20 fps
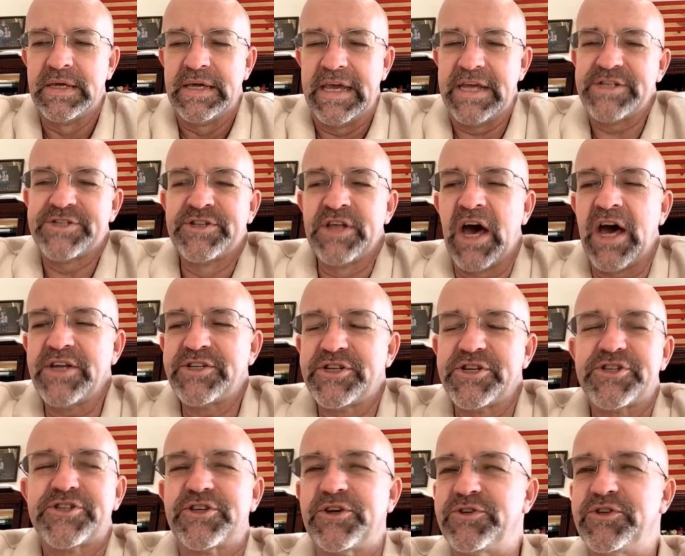it's not
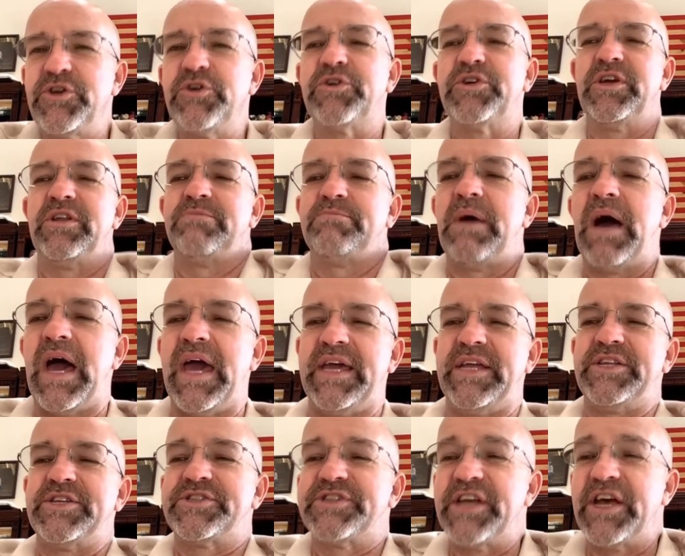just so you can buy
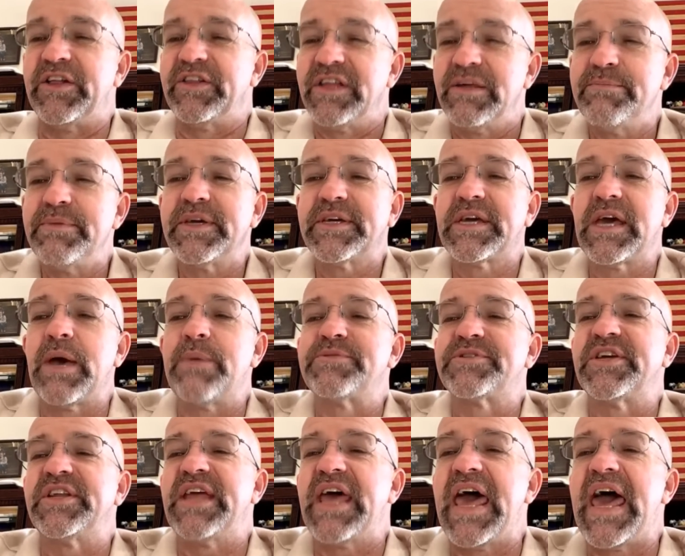and sell. It becomes
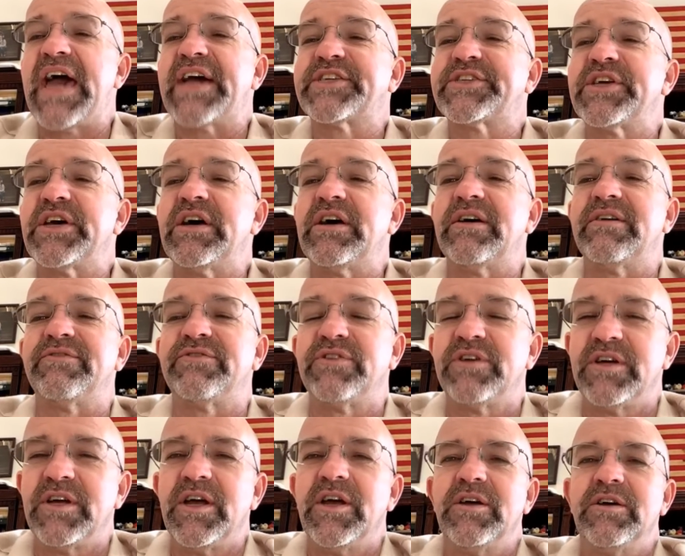an act of
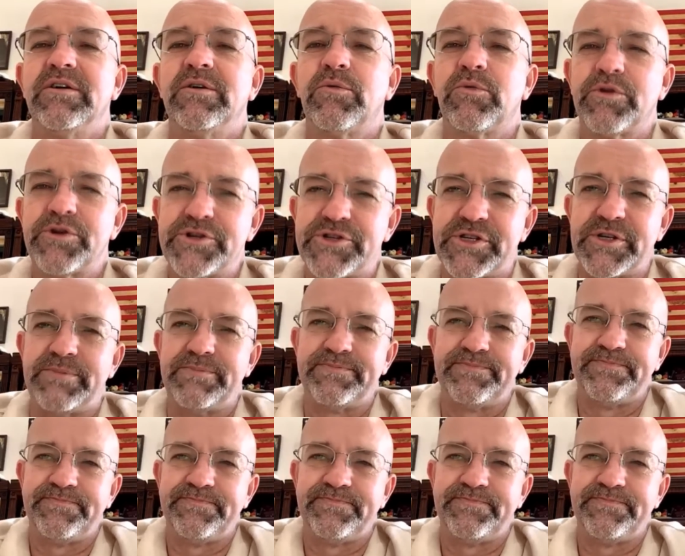worship.